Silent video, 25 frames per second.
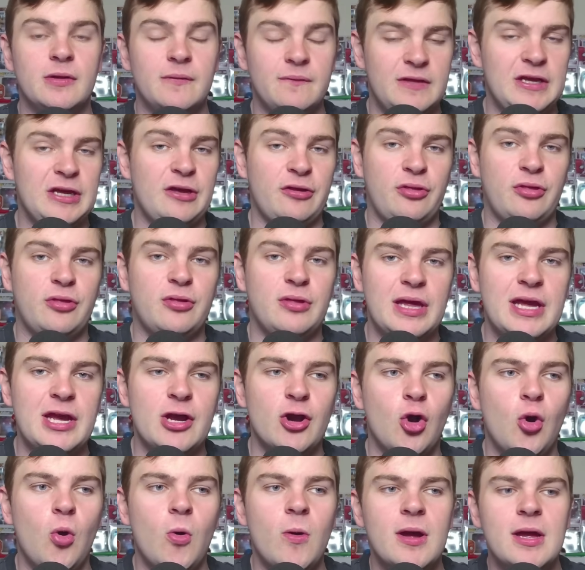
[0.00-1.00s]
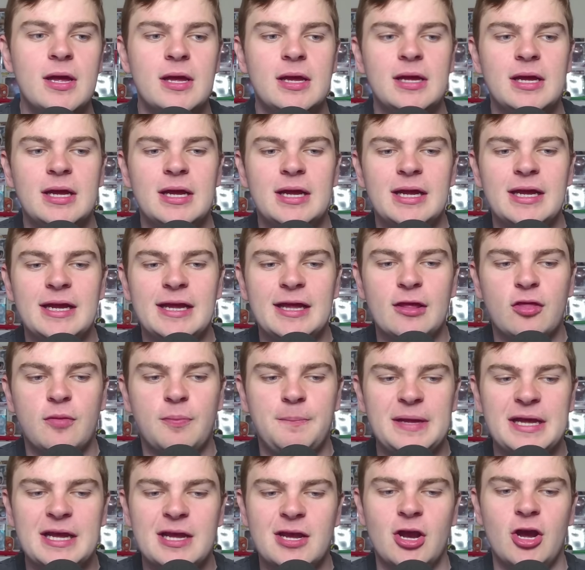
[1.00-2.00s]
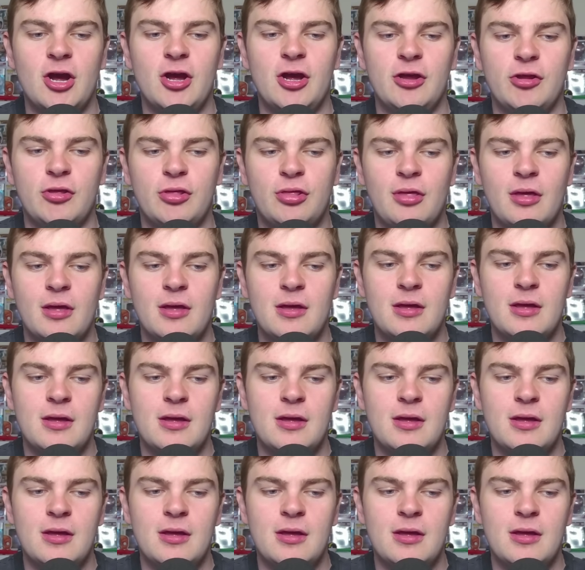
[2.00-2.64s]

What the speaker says: this deal, is because